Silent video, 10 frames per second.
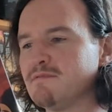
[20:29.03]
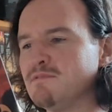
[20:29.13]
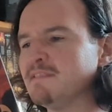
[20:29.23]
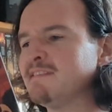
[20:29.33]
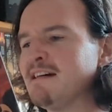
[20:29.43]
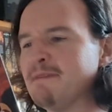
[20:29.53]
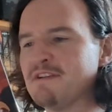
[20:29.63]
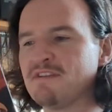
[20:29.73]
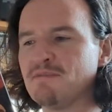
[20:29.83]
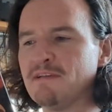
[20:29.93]
"What
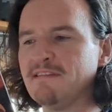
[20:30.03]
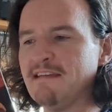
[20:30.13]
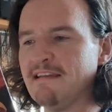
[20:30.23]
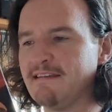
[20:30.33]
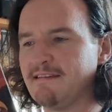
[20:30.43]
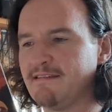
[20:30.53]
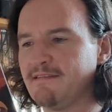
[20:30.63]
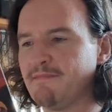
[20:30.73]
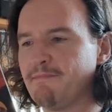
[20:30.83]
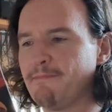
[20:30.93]
damage did we take?"
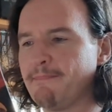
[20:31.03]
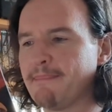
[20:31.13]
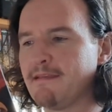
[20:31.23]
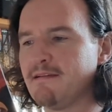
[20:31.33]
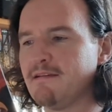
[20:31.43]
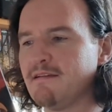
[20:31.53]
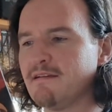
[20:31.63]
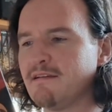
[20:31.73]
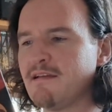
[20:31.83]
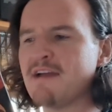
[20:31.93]

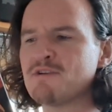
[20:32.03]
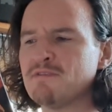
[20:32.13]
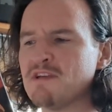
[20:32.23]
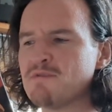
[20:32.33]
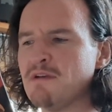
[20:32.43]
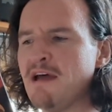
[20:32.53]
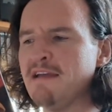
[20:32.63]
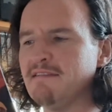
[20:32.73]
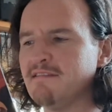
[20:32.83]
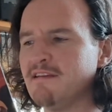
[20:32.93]
"Casualties were
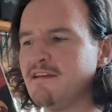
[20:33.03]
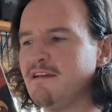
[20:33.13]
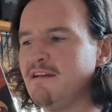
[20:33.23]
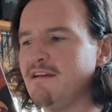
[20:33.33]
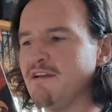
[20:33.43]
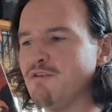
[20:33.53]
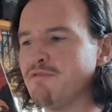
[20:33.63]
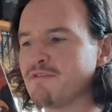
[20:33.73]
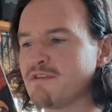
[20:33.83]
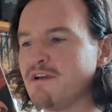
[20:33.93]
light," an
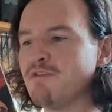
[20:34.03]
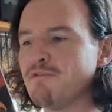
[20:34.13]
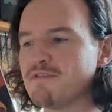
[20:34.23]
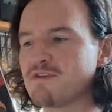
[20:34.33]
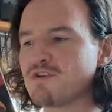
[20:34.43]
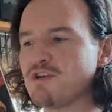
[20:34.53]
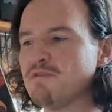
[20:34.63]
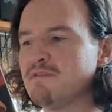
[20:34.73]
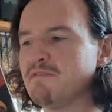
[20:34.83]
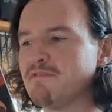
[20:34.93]
officer
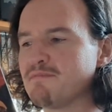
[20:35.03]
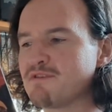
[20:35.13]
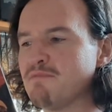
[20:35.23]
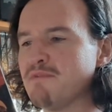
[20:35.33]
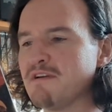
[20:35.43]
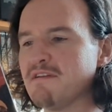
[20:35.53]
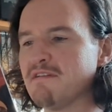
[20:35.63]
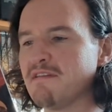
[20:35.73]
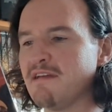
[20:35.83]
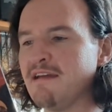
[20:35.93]
shouted from somewhere
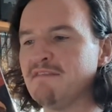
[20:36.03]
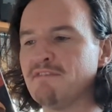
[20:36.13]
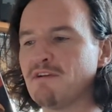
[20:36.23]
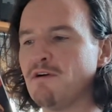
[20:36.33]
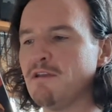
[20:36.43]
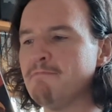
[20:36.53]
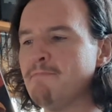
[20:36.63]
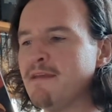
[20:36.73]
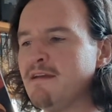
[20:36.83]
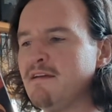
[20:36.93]
near the head of the column.
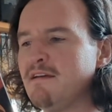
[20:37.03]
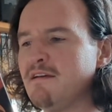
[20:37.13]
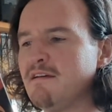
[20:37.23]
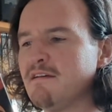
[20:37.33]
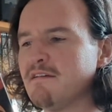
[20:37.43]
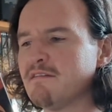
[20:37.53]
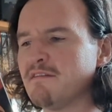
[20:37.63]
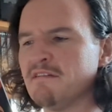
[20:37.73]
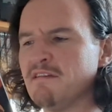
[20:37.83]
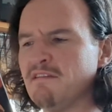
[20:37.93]

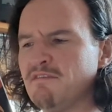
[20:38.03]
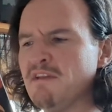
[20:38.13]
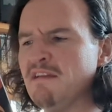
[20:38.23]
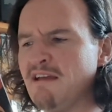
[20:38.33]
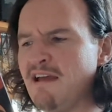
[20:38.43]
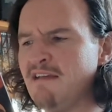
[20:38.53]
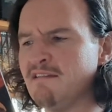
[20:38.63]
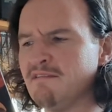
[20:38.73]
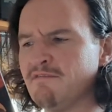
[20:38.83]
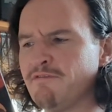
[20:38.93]
33 dead
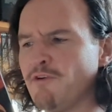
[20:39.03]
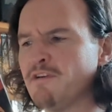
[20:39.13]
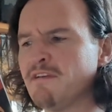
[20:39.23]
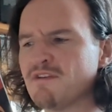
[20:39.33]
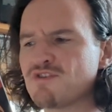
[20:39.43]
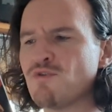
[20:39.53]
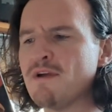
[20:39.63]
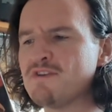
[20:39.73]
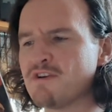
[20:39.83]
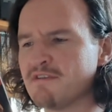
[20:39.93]
and 40 or so
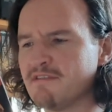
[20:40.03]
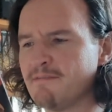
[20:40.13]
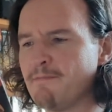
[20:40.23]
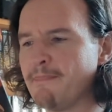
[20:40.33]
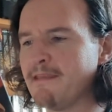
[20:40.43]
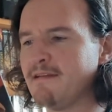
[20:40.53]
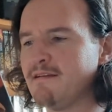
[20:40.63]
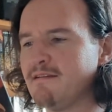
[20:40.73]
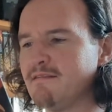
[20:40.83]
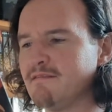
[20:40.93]
injured."
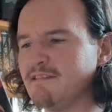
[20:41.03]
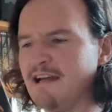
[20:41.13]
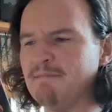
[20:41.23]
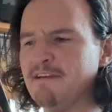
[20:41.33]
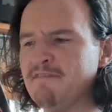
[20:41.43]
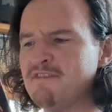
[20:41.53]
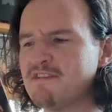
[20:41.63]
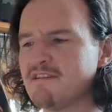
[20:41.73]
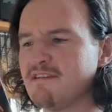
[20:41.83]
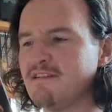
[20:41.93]

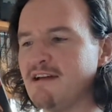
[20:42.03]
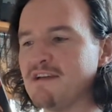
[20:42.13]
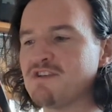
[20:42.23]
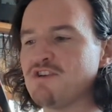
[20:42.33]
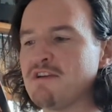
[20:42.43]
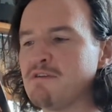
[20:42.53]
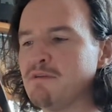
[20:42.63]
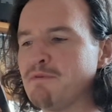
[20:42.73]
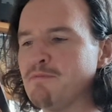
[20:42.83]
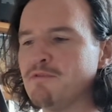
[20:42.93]
"Captives?" asked
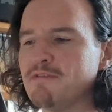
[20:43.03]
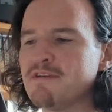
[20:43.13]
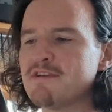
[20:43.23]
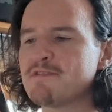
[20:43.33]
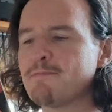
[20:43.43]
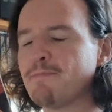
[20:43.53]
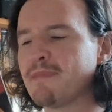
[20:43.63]
General Promotus.